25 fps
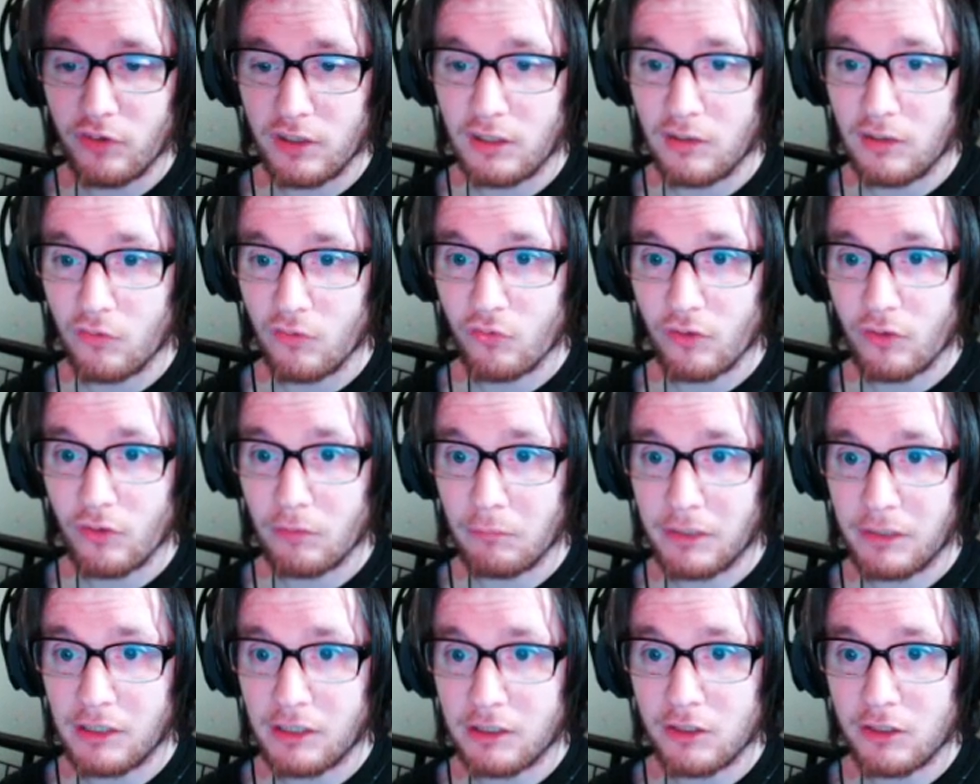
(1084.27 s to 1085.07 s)
is
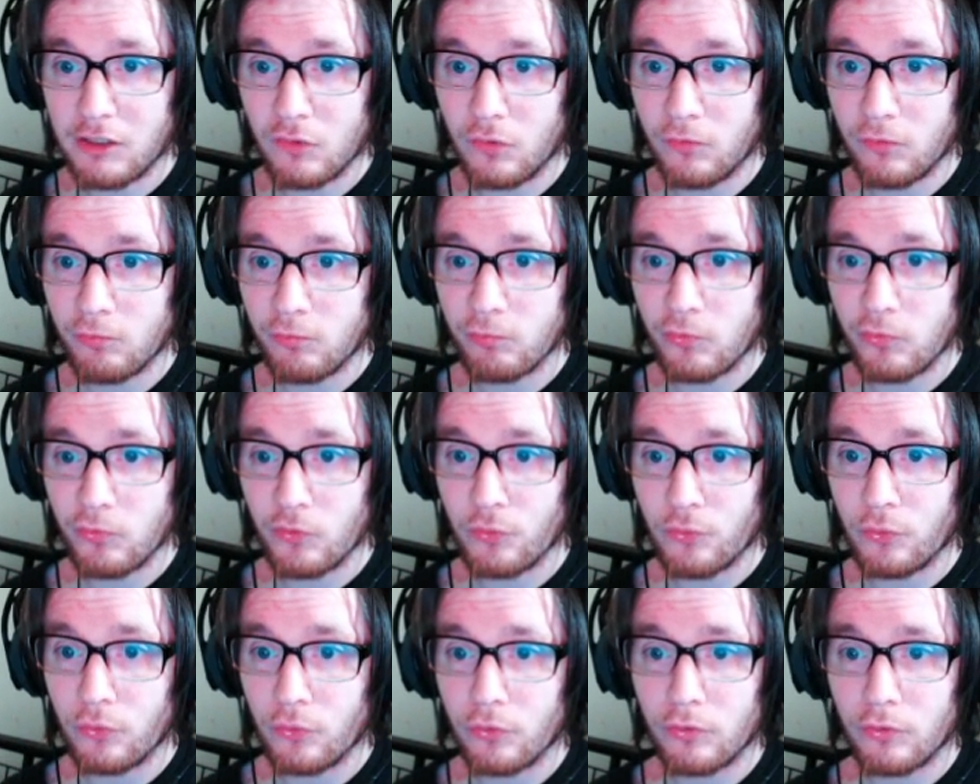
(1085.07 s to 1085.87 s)
I'm going to go
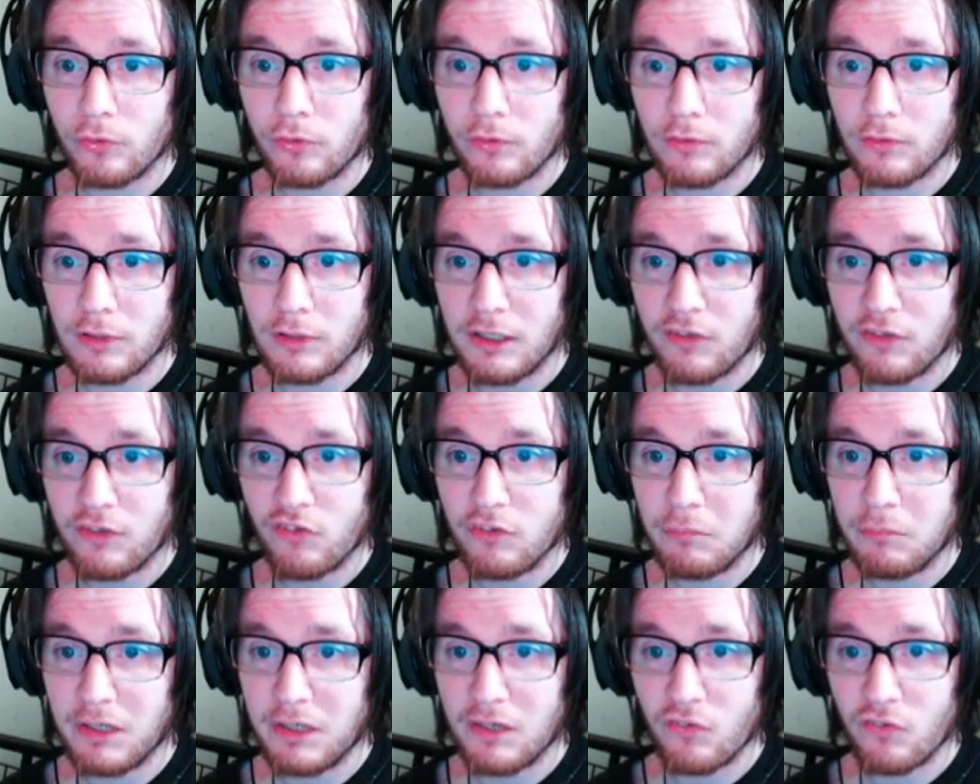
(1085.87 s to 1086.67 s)
through
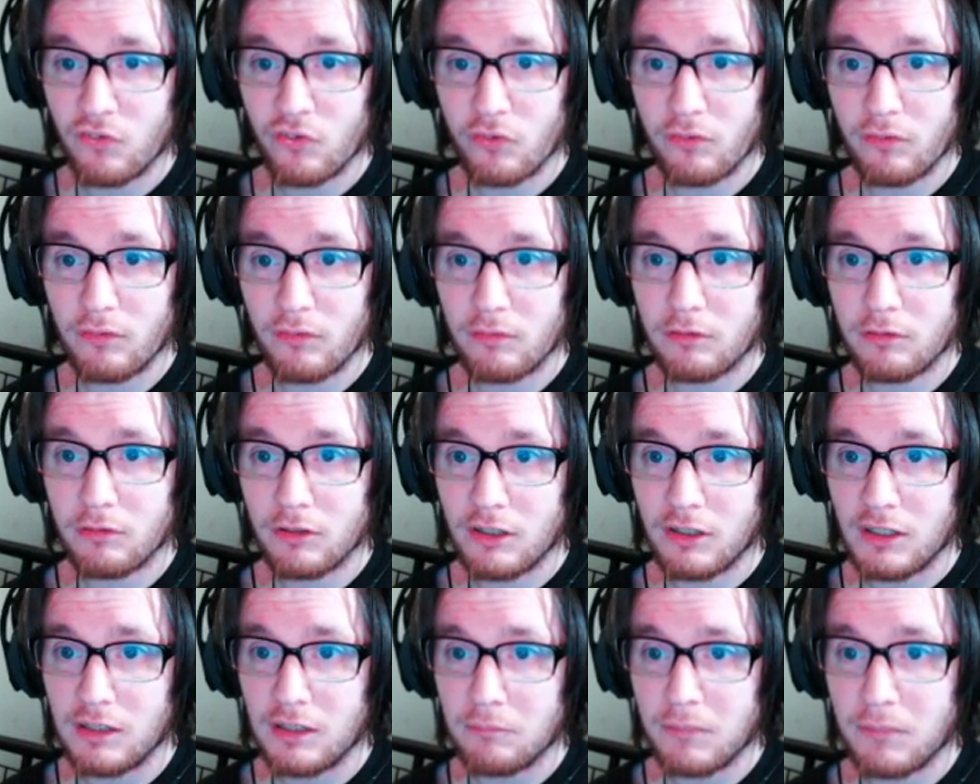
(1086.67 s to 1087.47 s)

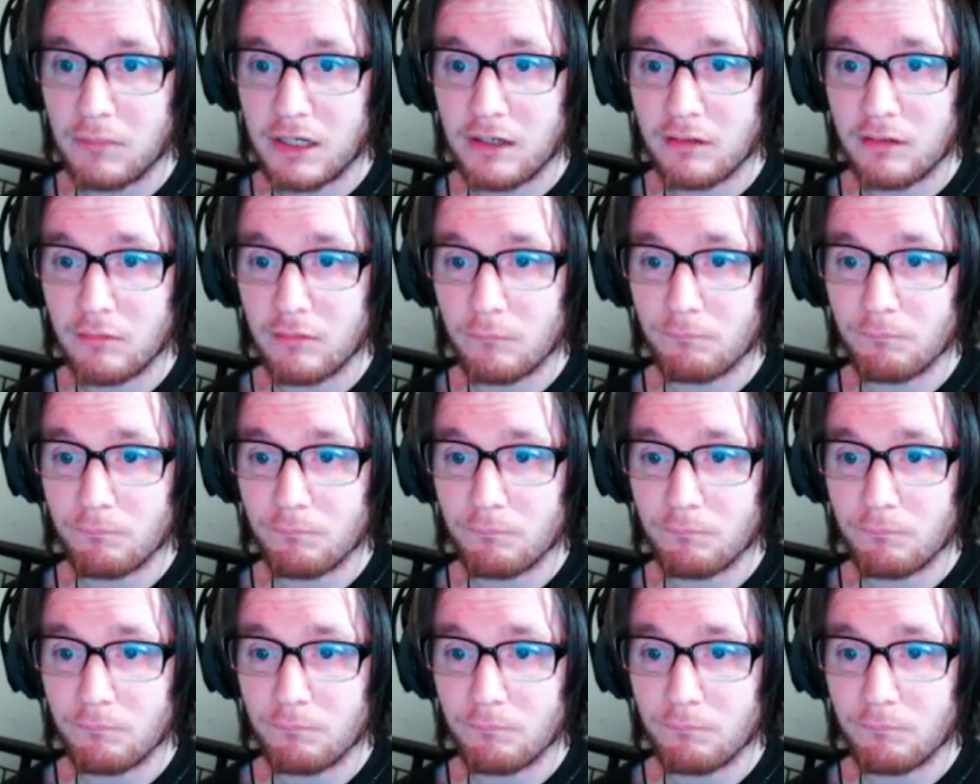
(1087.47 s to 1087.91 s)
the